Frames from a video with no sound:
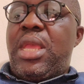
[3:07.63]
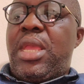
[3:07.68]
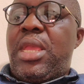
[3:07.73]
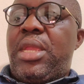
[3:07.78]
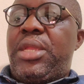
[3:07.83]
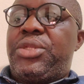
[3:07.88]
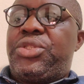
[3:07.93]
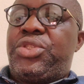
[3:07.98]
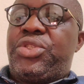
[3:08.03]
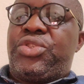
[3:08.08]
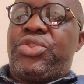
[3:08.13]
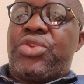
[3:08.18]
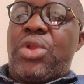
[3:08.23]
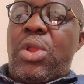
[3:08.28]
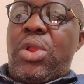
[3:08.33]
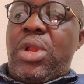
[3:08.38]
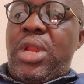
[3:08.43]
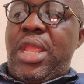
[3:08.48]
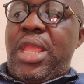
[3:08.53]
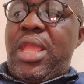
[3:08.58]
He is
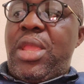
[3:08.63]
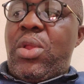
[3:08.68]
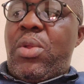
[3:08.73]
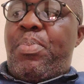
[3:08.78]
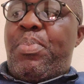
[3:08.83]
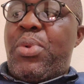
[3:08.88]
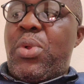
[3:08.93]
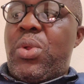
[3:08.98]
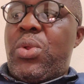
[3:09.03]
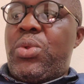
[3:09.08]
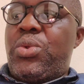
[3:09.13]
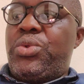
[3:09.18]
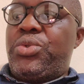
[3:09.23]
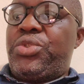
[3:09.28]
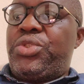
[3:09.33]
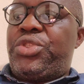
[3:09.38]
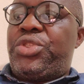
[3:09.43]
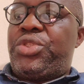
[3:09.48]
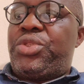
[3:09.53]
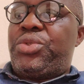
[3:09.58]
strongly
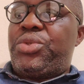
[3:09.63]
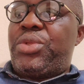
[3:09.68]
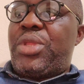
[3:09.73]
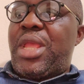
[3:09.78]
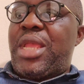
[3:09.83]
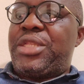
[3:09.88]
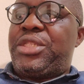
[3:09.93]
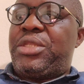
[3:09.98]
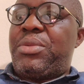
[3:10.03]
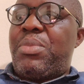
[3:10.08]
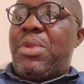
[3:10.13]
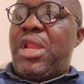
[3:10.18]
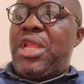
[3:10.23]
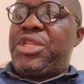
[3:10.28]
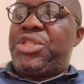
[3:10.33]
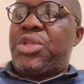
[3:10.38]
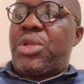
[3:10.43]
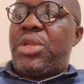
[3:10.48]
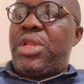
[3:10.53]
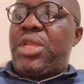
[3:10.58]
opposed to the
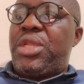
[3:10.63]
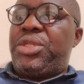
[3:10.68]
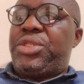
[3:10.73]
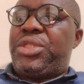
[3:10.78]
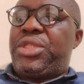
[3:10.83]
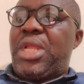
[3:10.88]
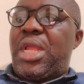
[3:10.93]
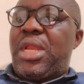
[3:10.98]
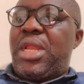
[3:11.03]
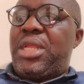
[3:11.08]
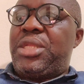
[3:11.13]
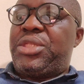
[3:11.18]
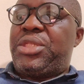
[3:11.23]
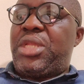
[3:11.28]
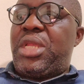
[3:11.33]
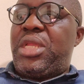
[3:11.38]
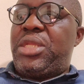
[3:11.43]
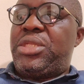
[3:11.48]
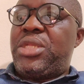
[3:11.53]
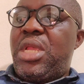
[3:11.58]
assimilationist
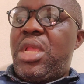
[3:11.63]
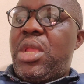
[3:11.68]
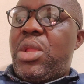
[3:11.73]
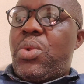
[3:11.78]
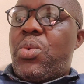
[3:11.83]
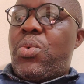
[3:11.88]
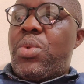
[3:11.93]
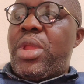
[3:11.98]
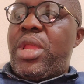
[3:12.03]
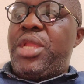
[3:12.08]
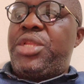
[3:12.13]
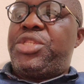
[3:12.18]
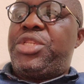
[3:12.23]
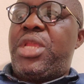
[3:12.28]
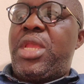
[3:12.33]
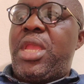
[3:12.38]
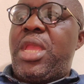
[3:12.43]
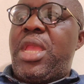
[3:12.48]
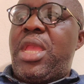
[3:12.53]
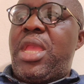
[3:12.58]
tendencies which
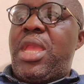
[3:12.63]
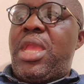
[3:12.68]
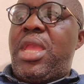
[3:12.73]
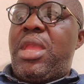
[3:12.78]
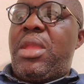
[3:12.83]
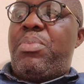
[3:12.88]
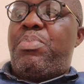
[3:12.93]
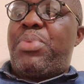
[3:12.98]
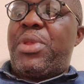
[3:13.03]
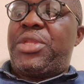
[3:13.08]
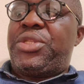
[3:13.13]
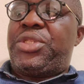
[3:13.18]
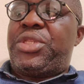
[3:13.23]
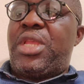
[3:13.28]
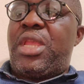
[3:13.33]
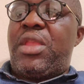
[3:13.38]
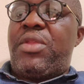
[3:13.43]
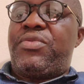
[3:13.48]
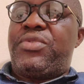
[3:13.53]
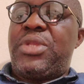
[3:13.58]
he
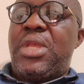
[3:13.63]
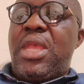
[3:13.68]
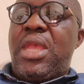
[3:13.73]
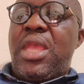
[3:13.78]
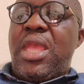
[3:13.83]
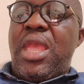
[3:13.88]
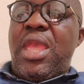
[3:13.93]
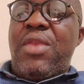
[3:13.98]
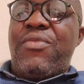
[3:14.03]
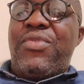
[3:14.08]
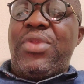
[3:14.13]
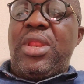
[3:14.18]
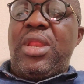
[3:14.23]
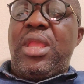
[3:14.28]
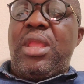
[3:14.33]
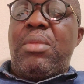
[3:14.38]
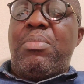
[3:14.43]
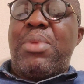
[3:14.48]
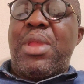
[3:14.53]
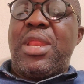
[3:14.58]
perceives,
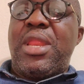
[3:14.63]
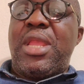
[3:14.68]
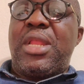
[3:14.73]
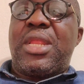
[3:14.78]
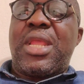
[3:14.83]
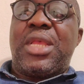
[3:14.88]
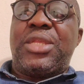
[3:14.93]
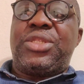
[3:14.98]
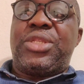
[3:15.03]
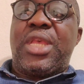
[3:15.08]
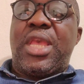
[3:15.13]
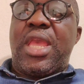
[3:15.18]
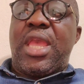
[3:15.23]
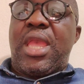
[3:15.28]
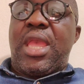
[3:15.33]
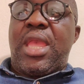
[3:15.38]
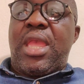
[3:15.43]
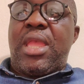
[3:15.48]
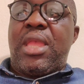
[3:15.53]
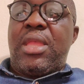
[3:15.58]
even in Benetta's
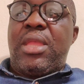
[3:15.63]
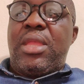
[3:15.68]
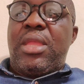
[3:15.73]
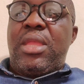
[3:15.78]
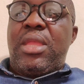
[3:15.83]
hair.